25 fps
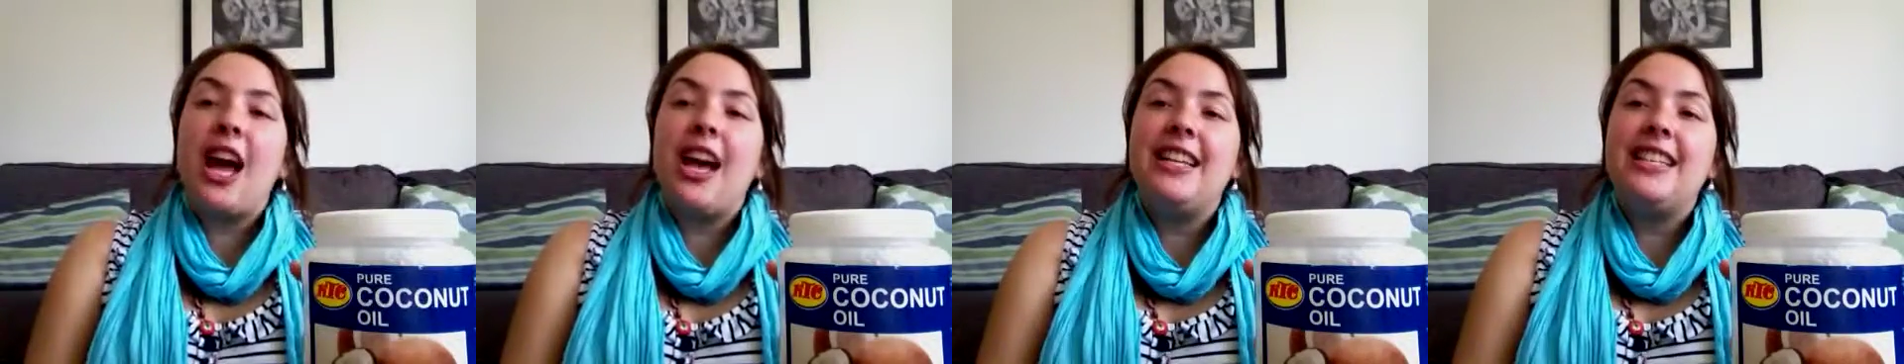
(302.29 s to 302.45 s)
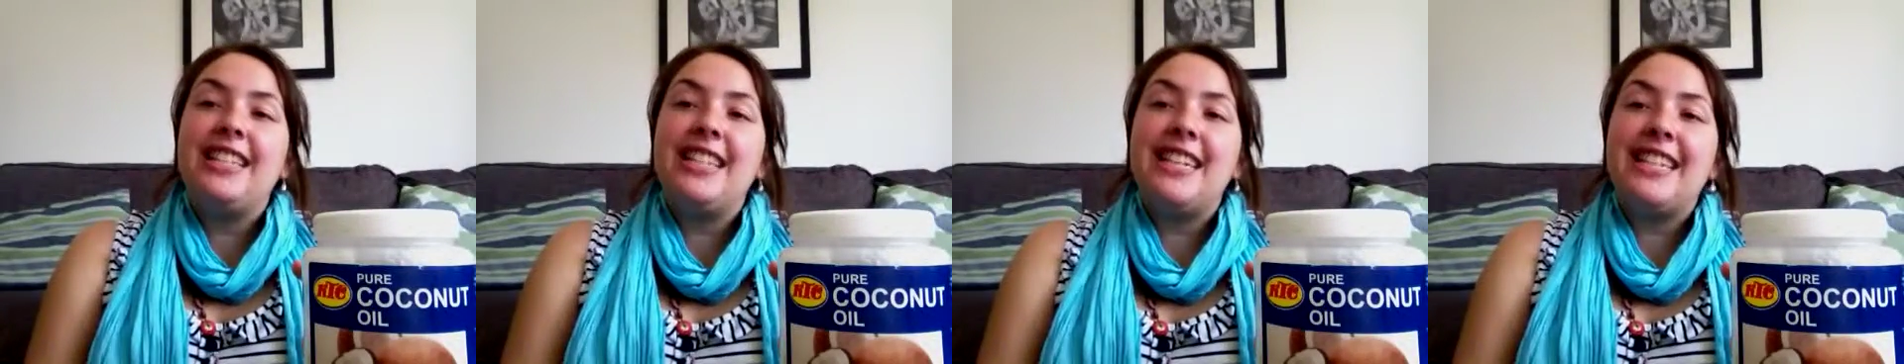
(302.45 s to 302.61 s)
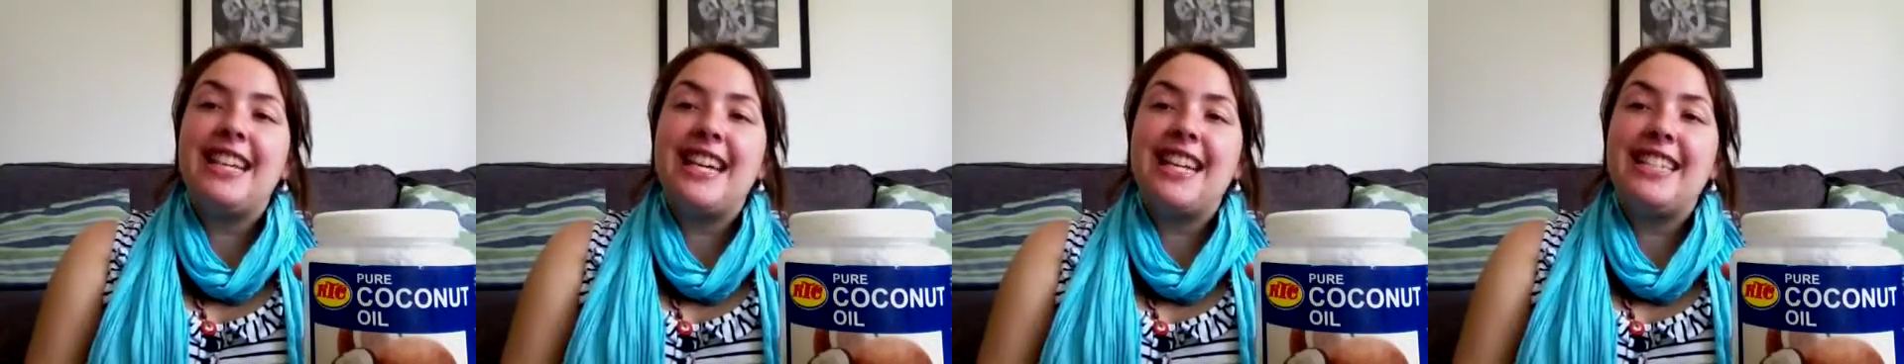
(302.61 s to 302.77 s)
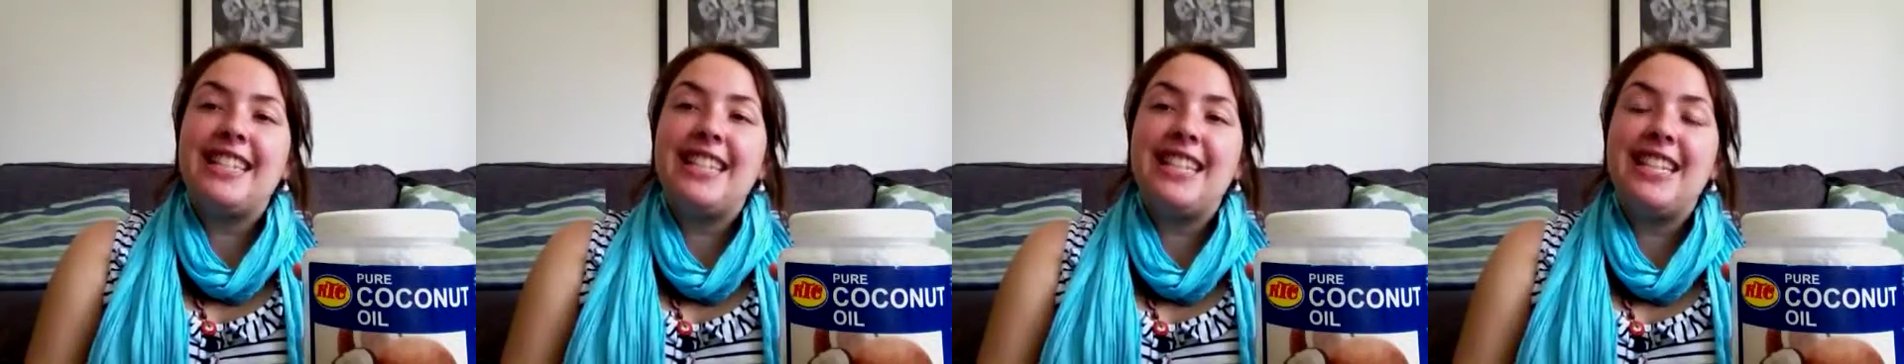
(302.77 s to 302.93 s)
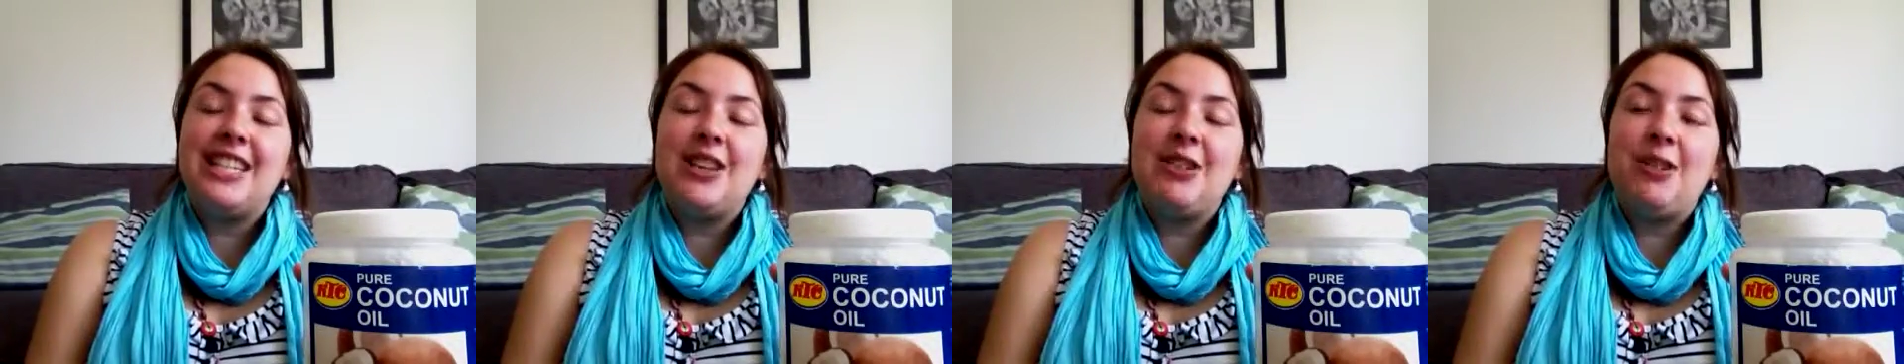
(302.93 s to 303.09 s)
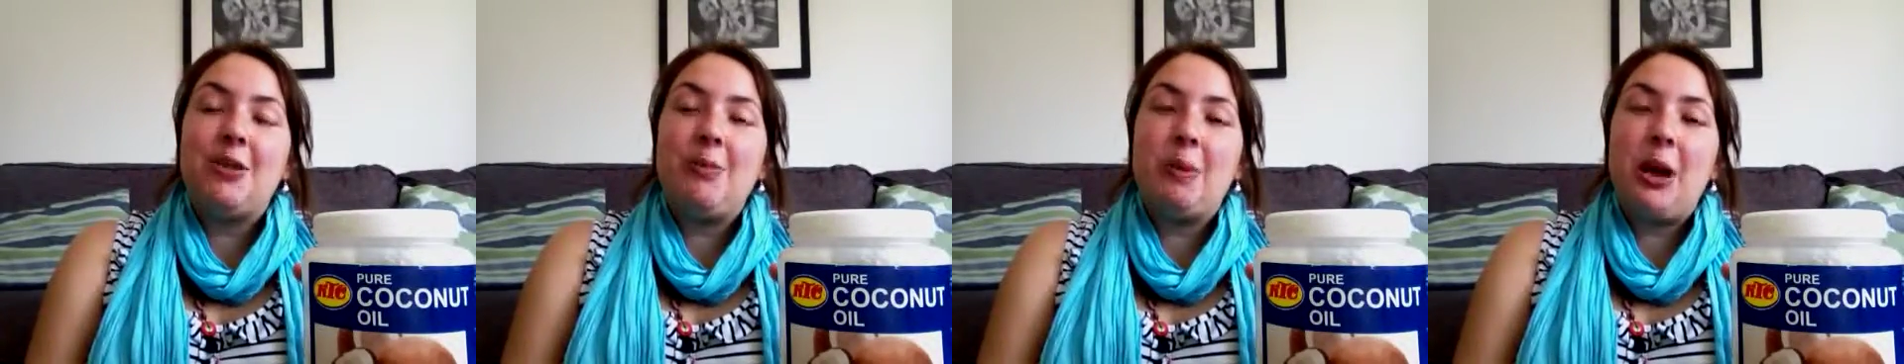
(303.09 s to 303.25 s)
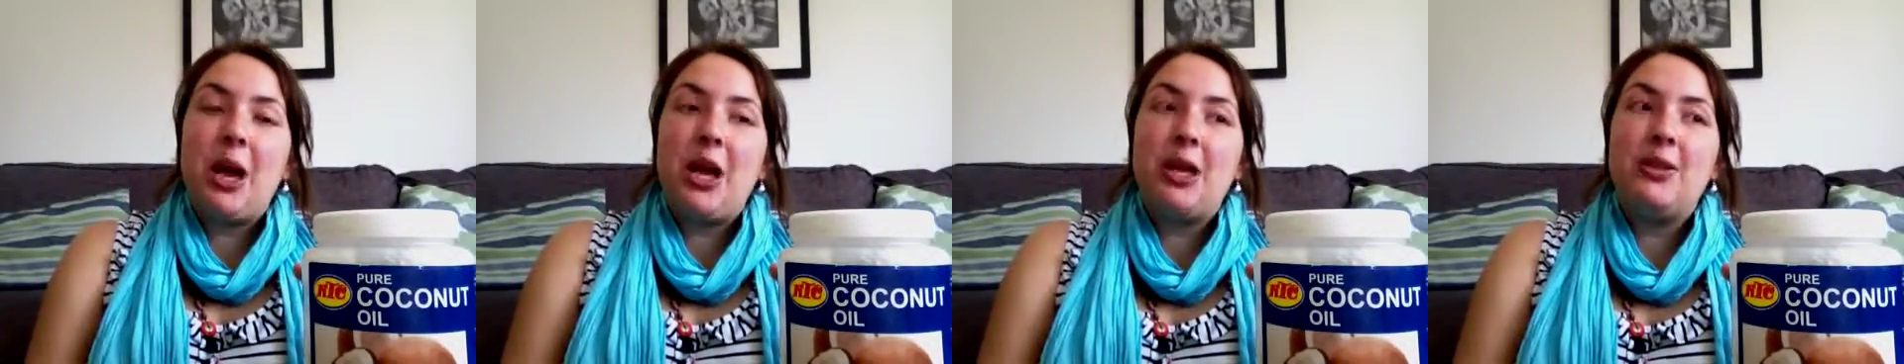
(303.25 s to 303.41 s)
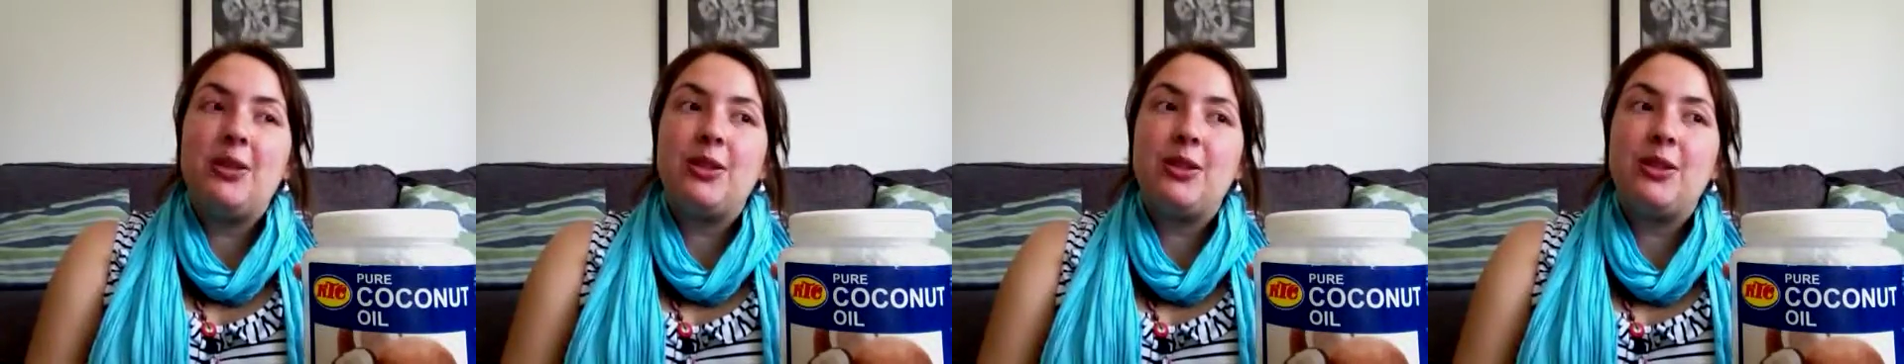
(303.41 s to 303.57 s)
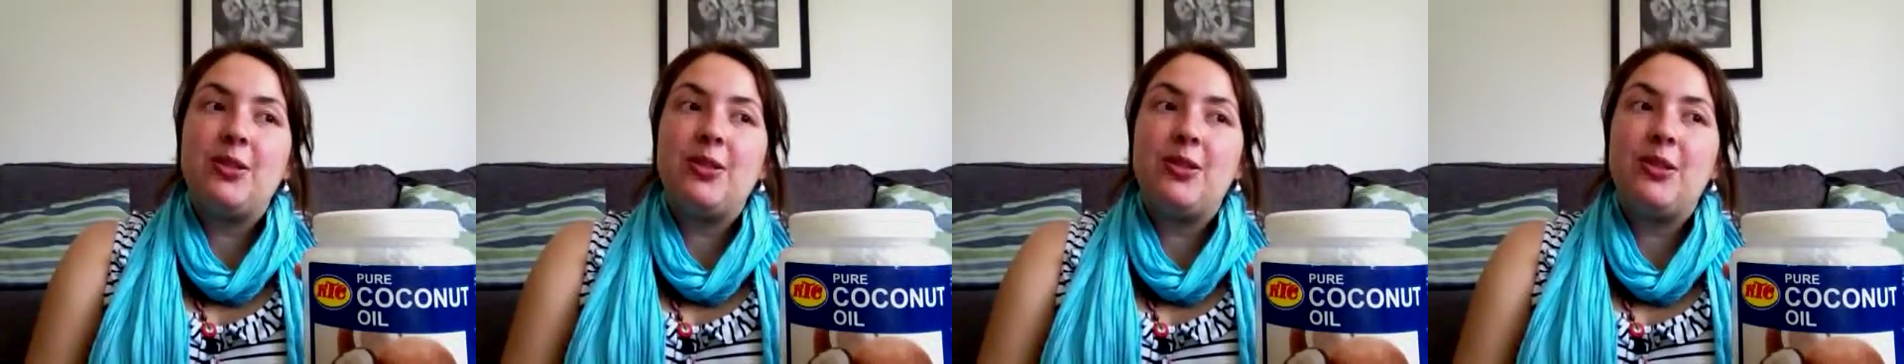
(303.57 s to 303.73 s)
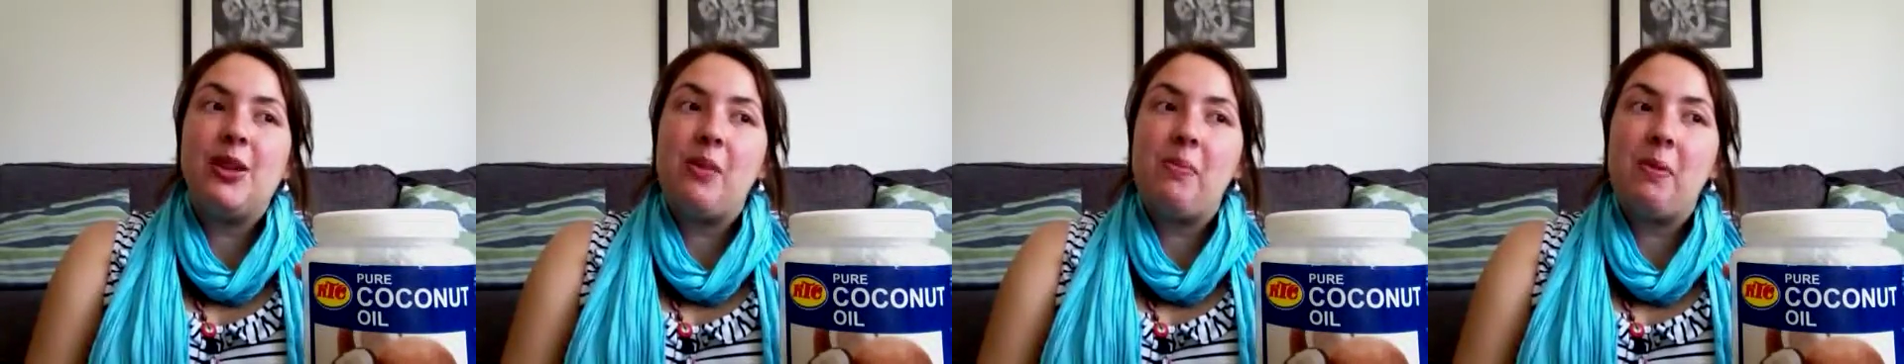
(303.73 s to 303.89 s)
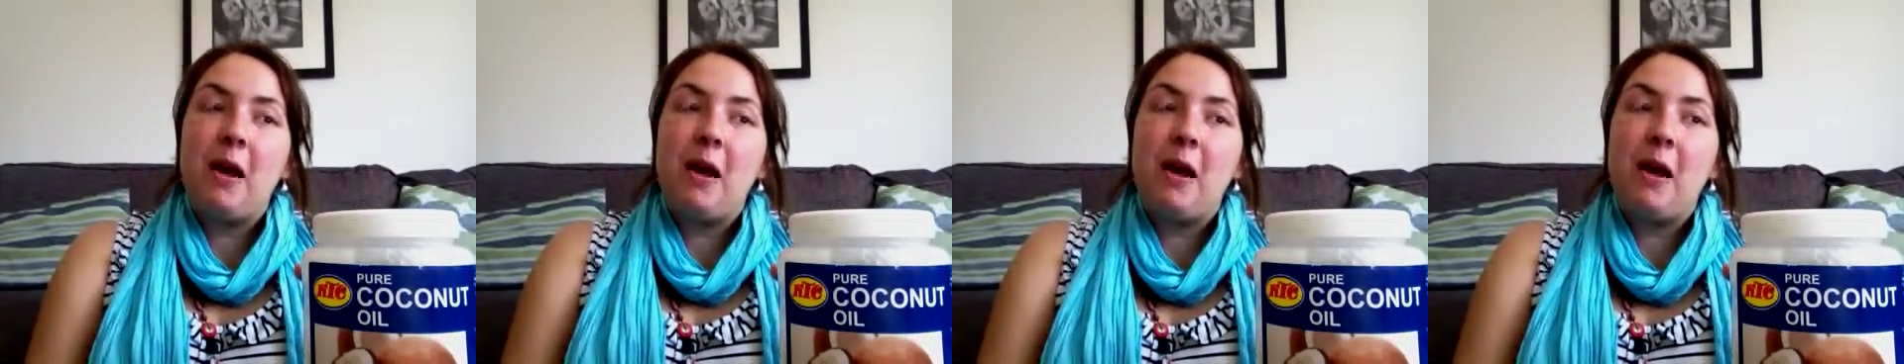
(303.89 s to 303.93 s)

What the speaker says: I did actually do a post all